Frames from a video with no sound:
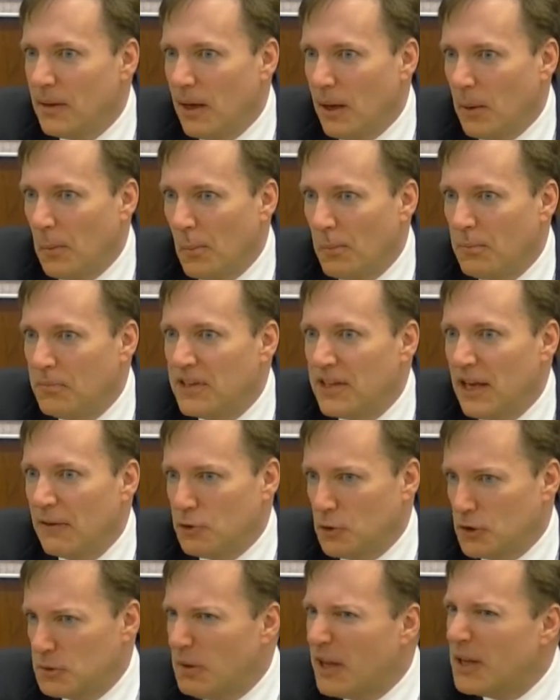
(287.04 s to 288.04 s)
um, have
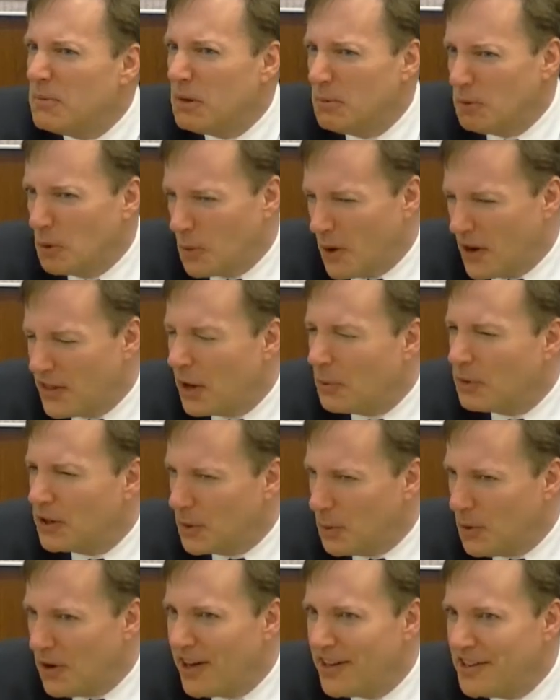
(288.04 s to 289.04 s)
to explain people where that
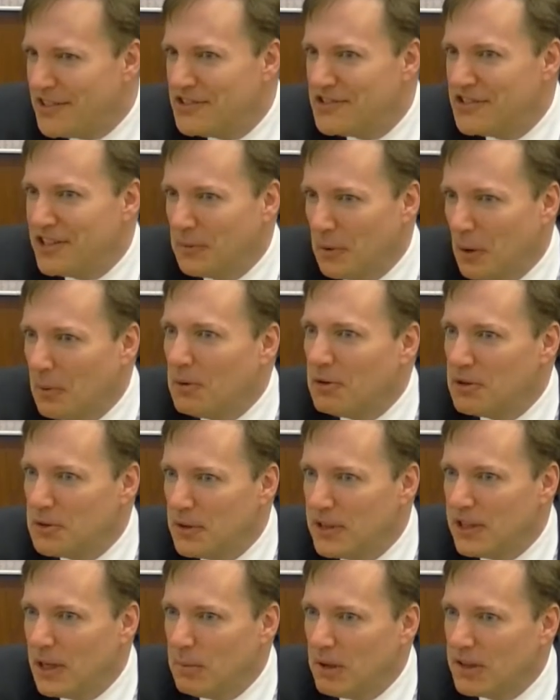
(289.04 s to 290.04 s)
really was and what we were
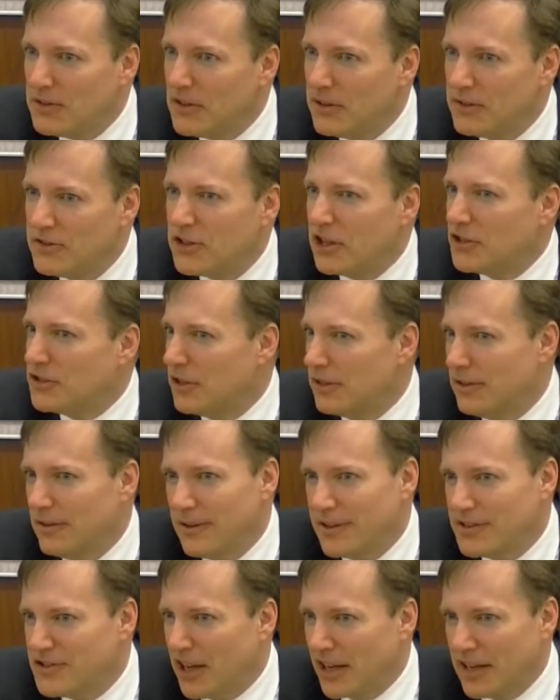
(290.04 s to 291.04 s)
doing there, but such an
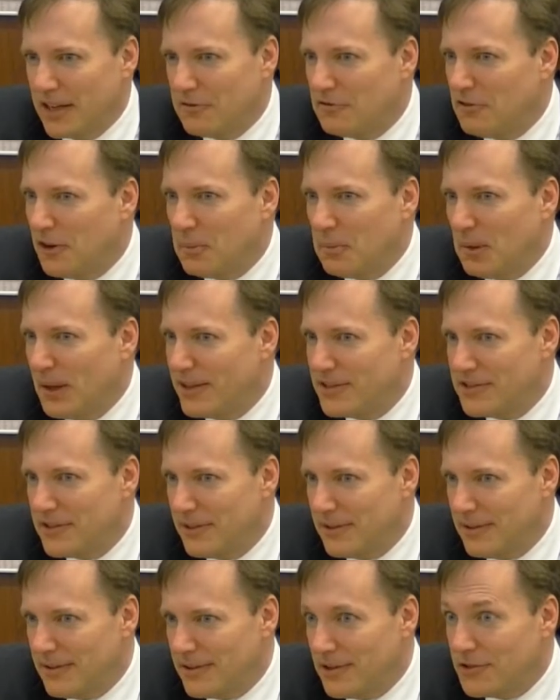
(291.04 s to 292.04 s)
exciting and fun place to
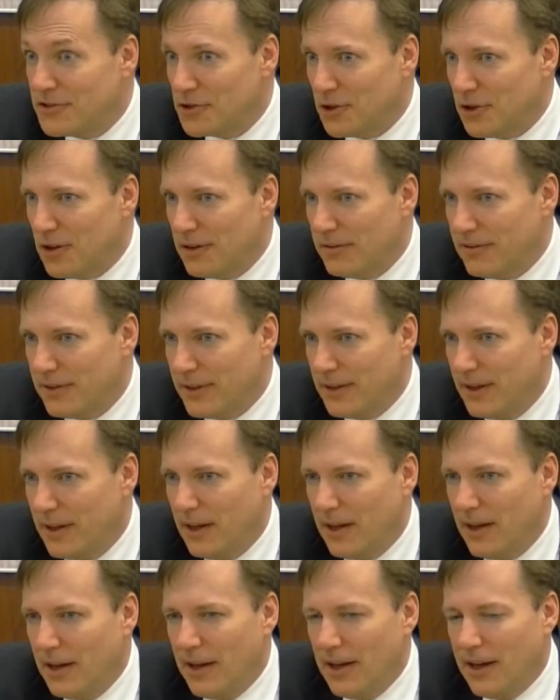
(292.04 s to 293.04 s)
to serve.
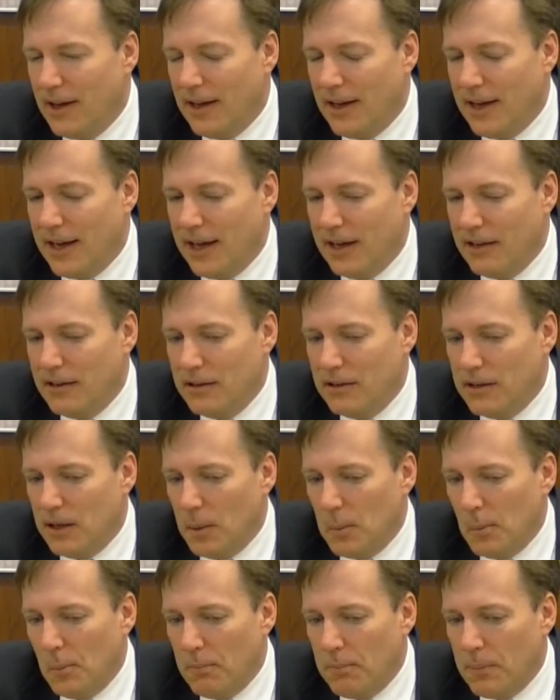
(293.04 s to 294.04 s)
And
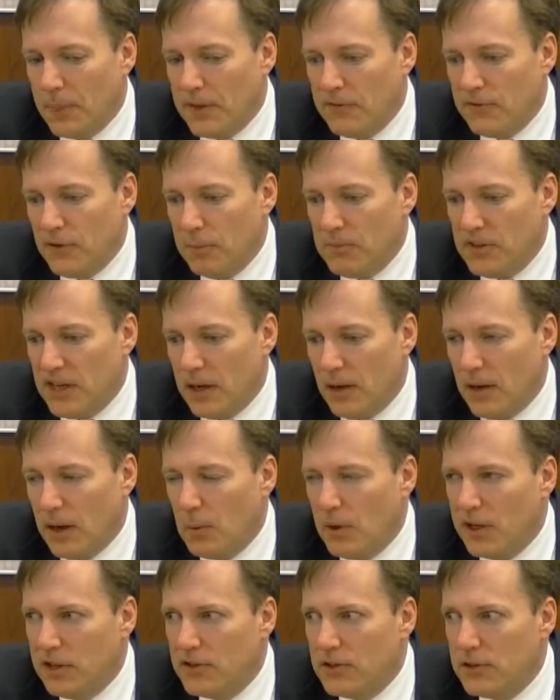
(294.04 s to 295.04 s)
um, from there, I
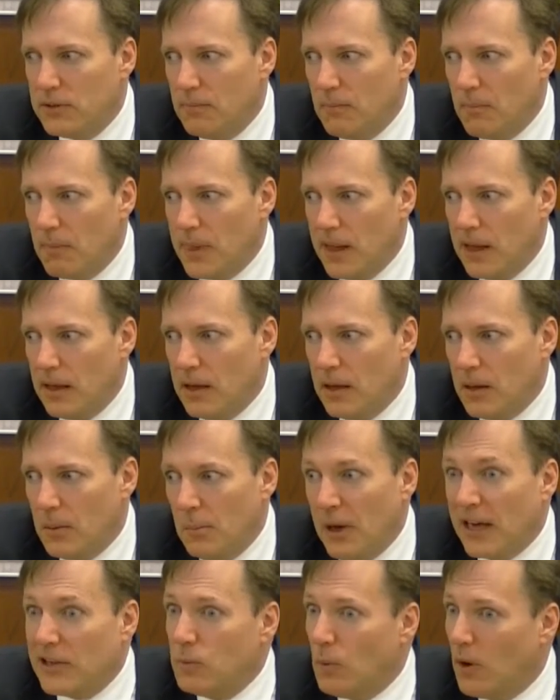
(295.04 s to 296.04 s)
went
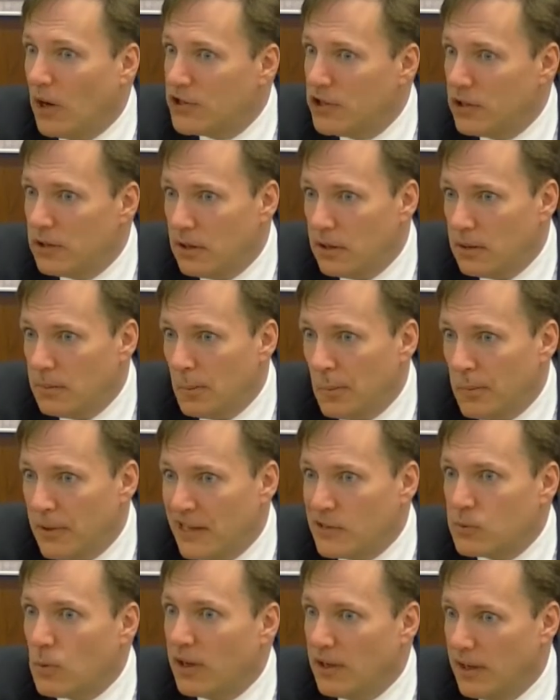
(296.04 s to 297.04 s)
back to Washington,
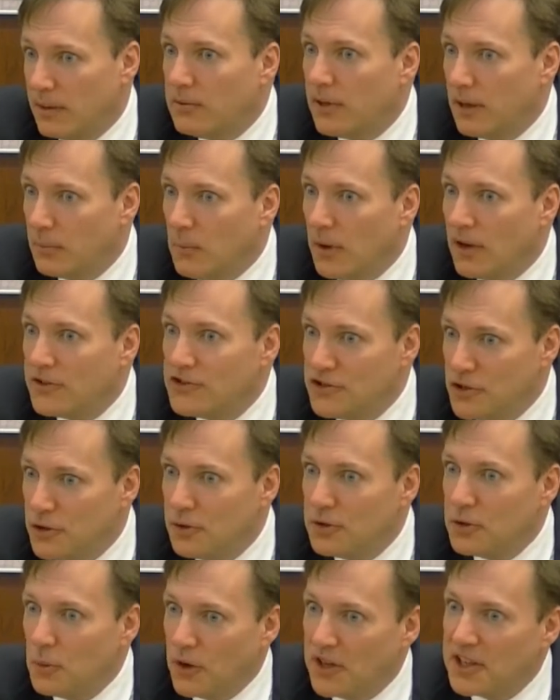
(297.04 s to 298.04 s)
as one must
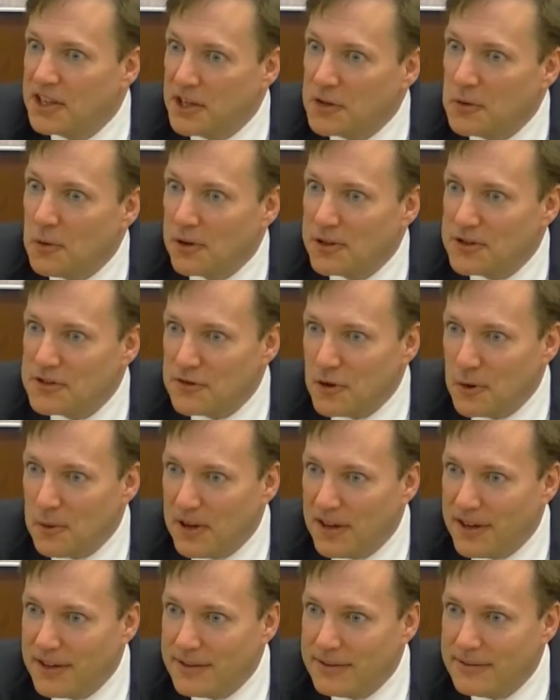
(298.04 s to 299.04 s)
do, to work at headquarters for a
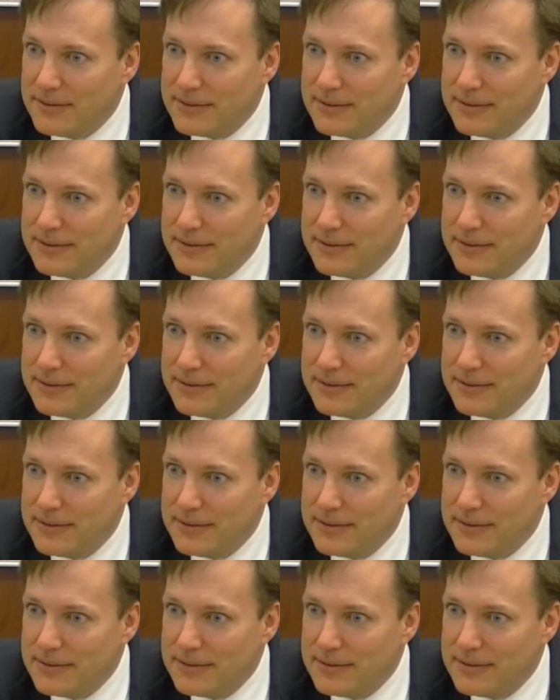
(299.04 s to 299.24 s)
while